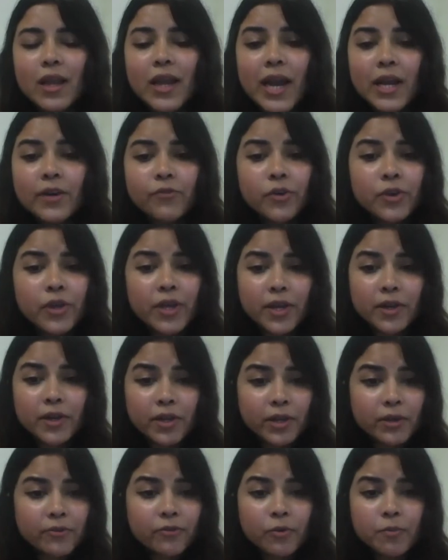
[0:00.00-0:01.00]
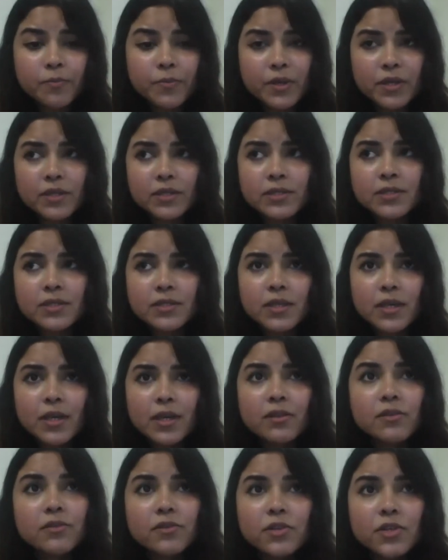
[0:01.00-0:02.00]
advocating for peace
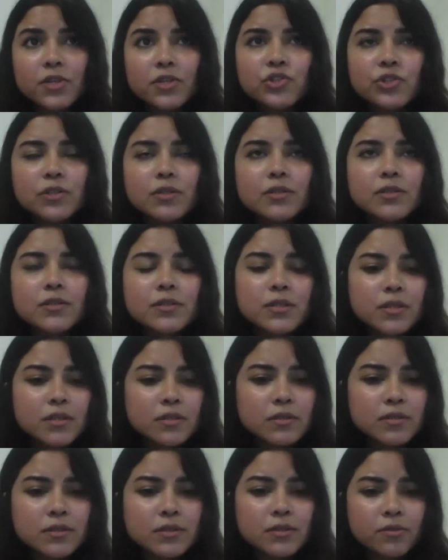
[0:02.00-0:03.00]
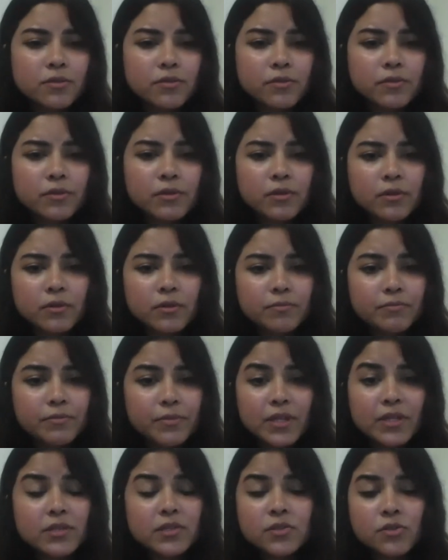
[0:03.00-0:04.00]
in the region since, you know, the
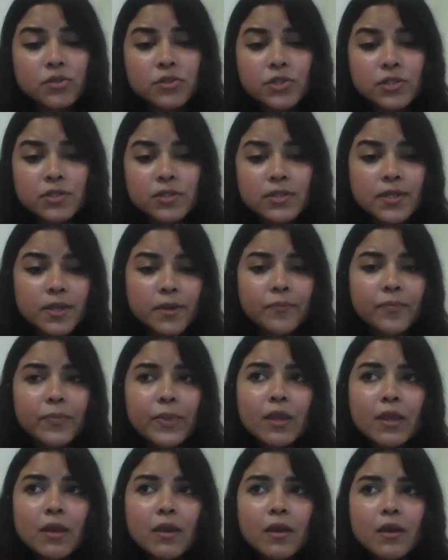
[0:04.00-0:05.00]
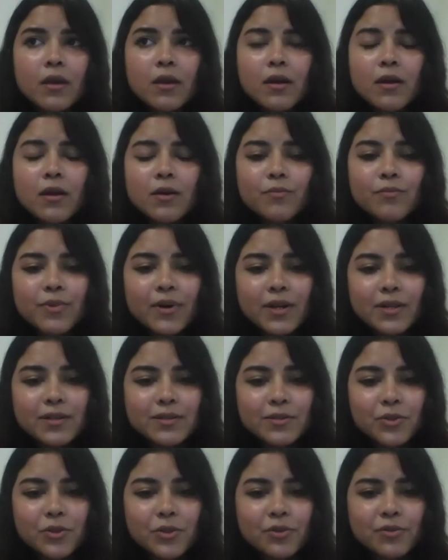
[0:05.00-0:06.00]
insurgency.
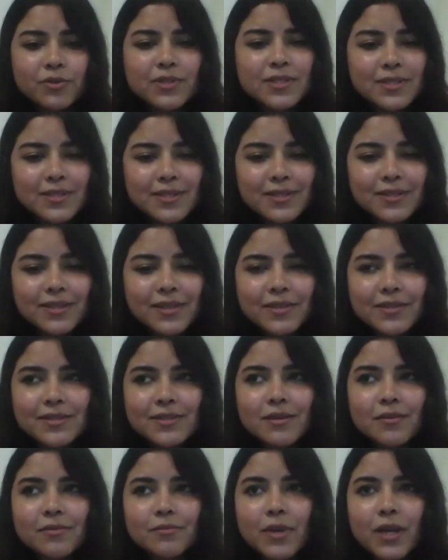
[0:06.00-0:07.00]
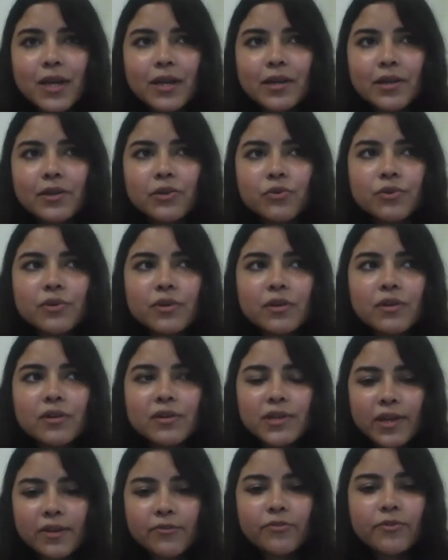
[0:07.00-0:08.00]
But, you know, still there are some anecdotal
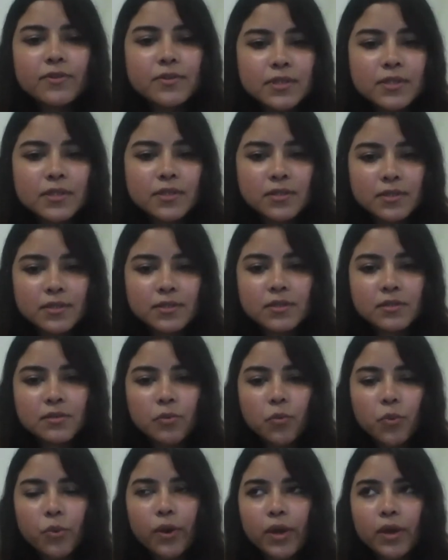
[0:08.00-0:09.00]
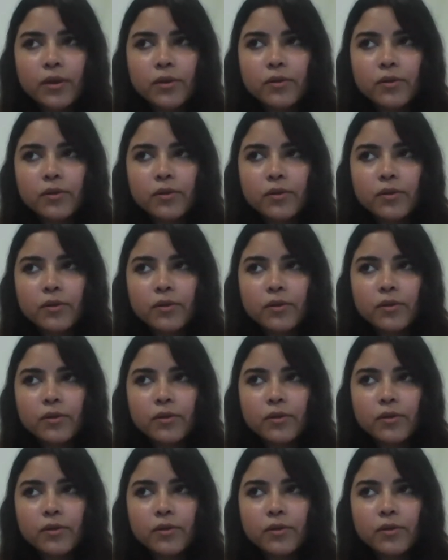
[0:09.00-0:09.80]
references where the